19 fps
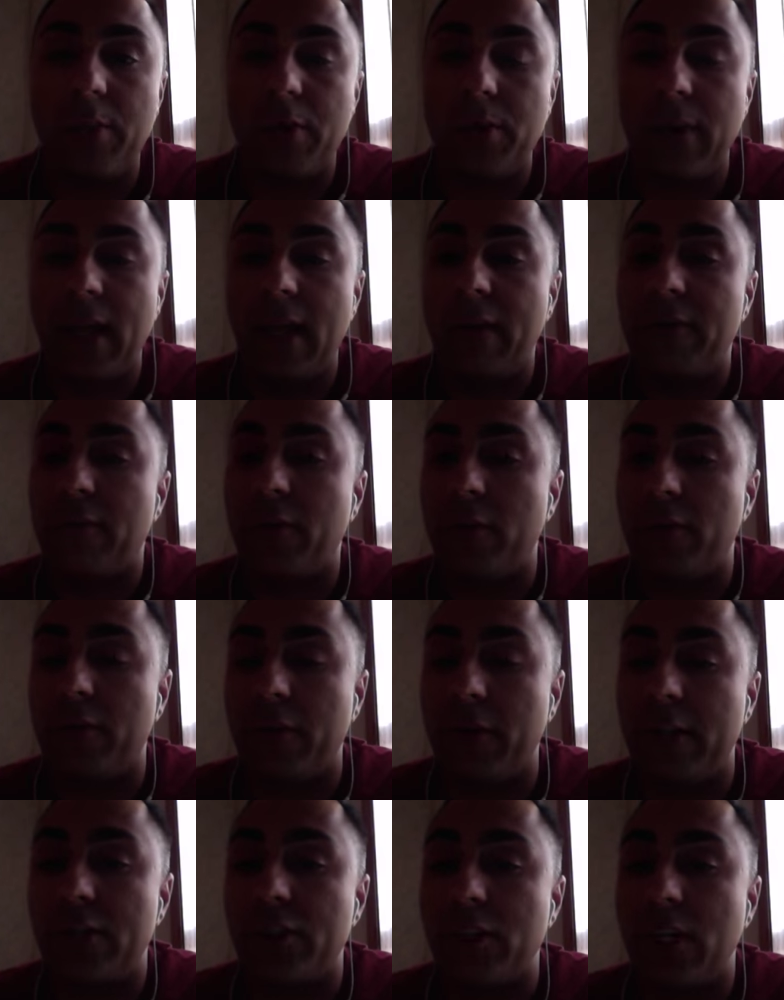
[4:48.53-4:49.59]
you might have for a
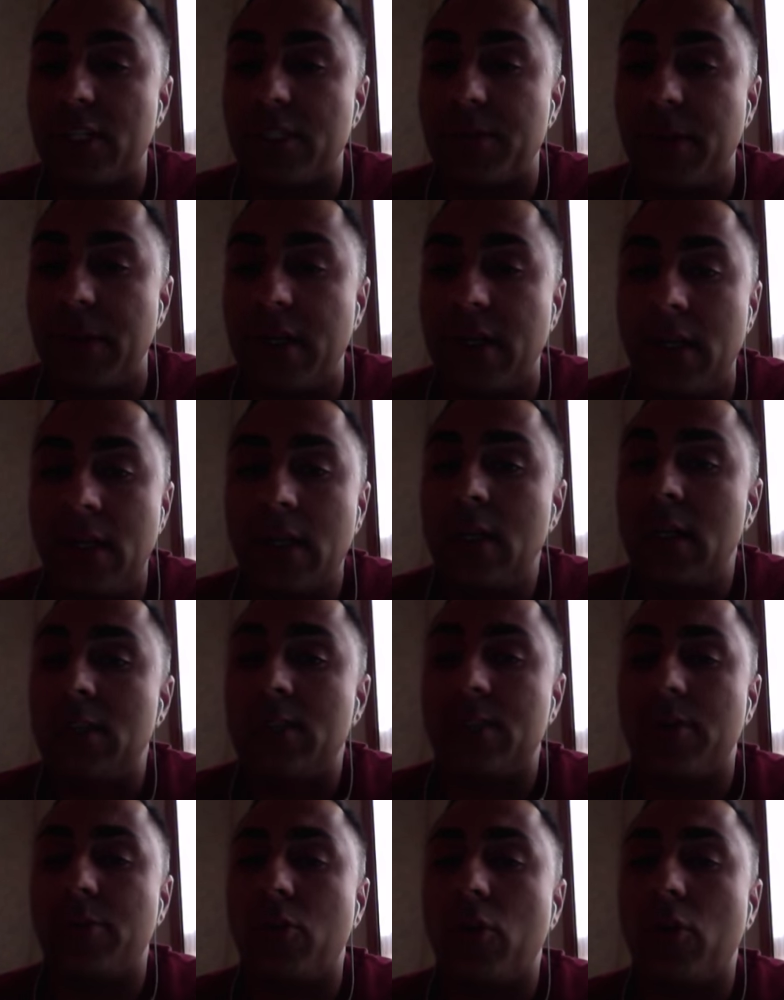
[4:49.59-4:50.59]
free adjustment. Some